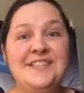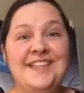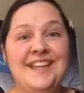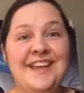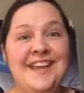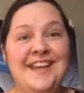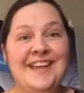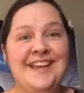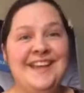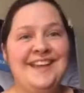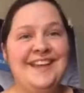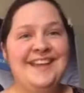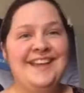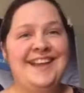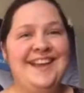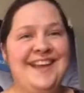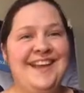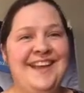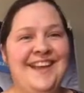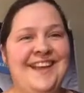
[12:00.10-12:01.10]
day.
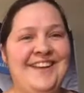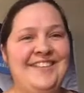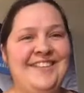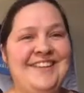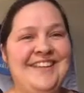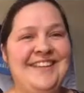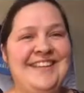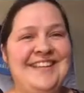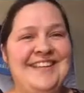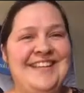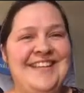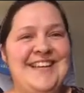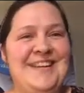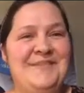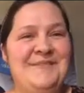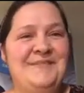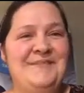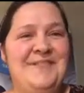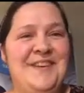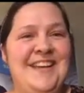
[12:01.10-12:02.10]
Have a great day.
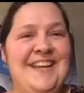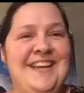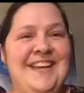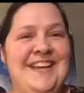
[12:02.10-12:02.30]
Bye,